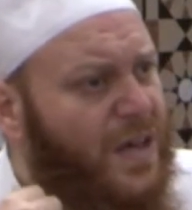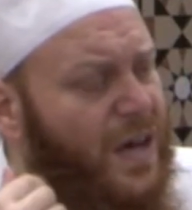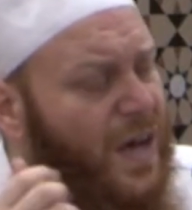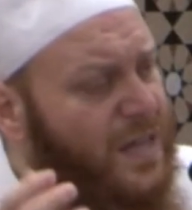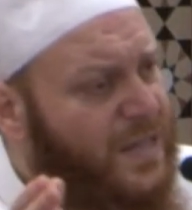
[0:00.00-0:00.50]

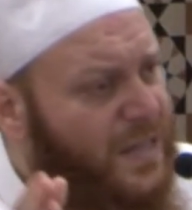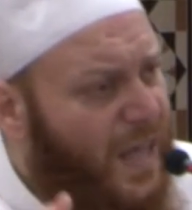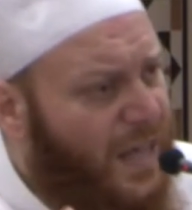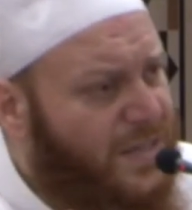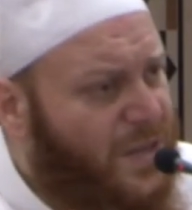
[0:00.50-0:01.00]
I ask
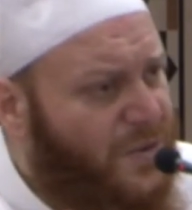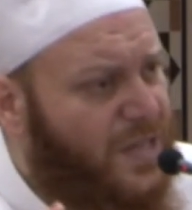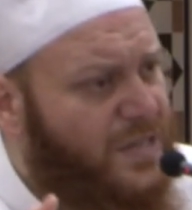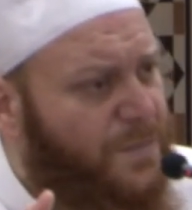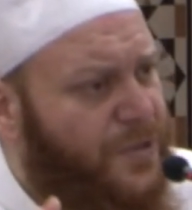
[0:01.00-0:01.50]
Allah Azza wa
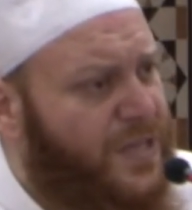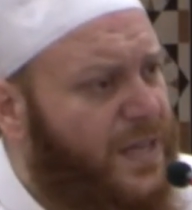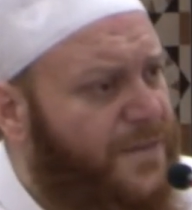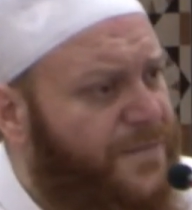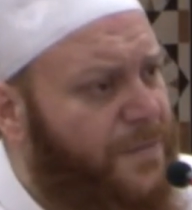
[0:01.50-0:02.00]
Jalla to
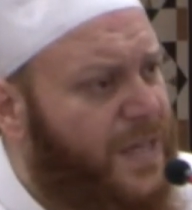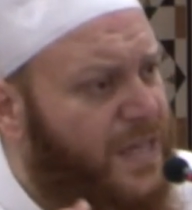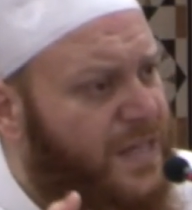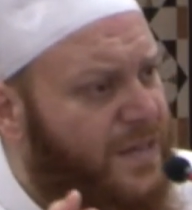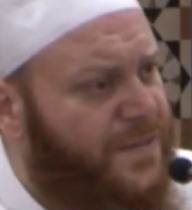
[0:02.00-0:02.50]
protect them from
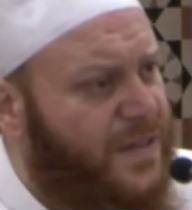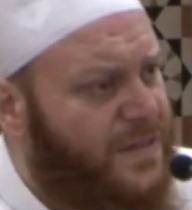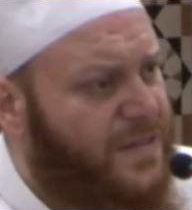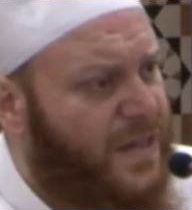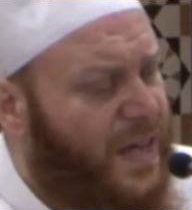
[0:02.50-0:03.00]
any
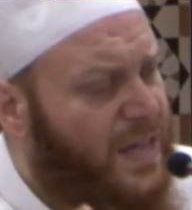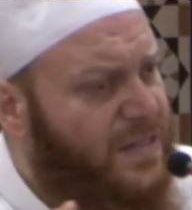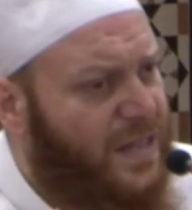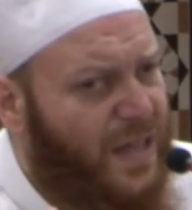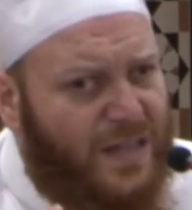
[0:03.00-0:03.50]
deviance. And I
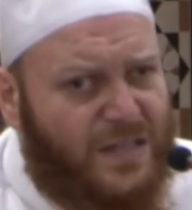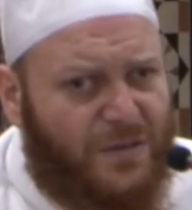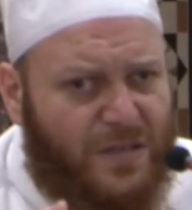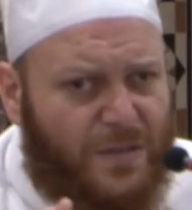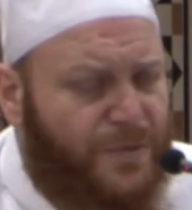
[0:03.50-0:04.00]
ask Allah Azza
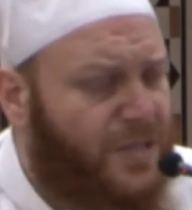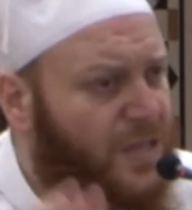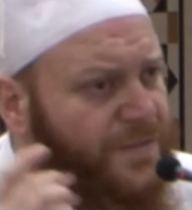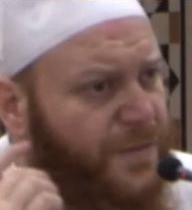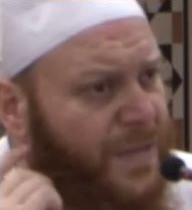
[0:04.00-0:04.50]
wa Jalla to
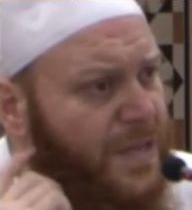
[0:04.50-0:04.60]
protect them from any